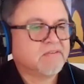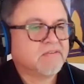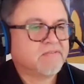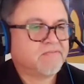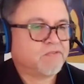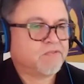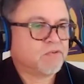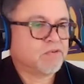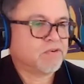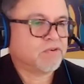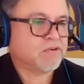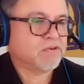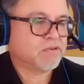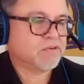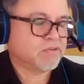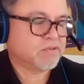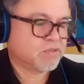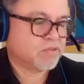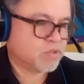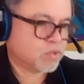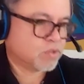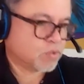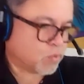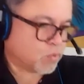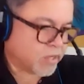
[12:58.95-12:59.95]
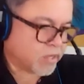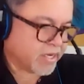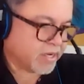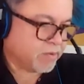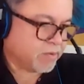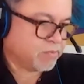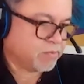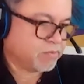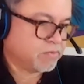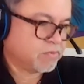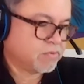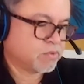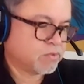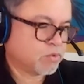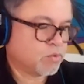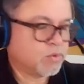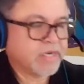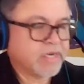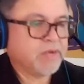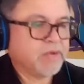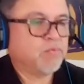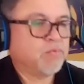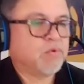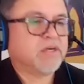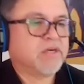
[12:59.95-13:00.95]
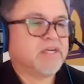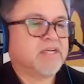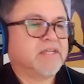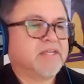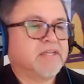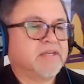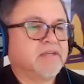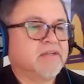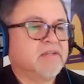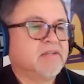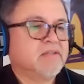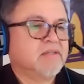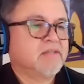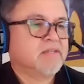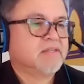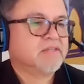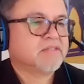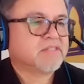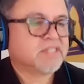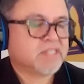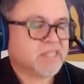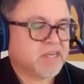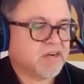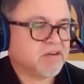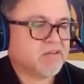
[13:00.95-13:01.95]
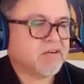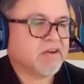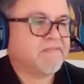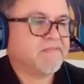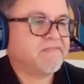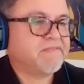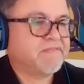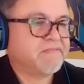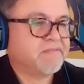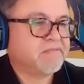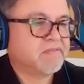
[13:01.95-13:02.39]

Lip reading: for 2021 CRF